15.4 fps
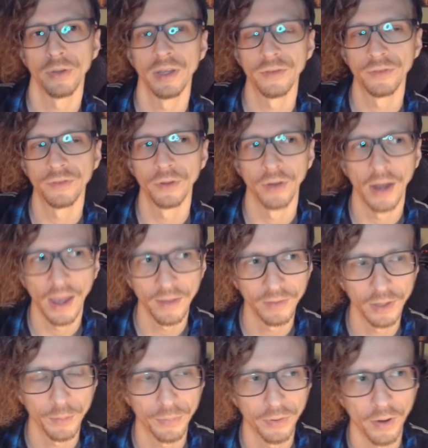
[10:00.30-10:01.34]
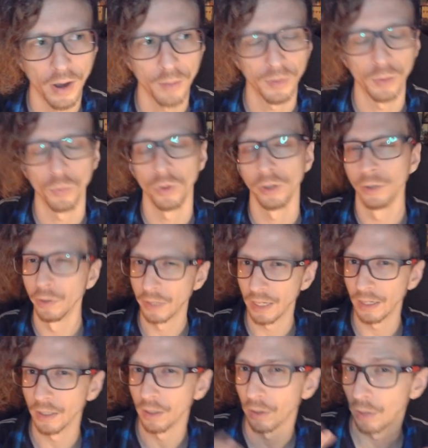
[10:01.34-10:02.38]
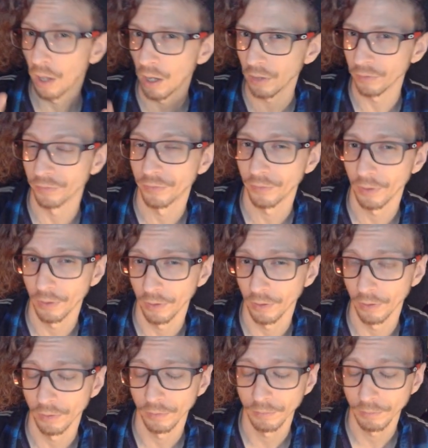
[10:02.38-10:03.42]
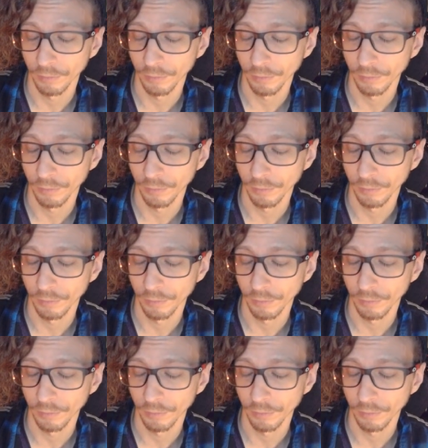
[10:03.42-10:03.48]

if you're having a problem where you're getting a lot of uh,